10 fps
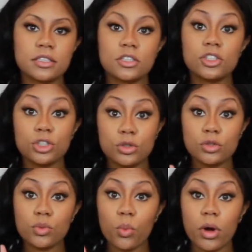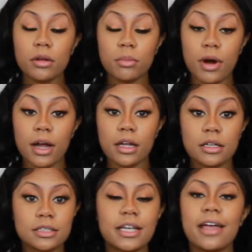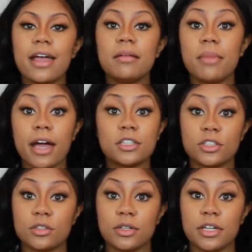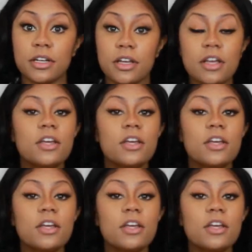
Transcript: choose one product and master it.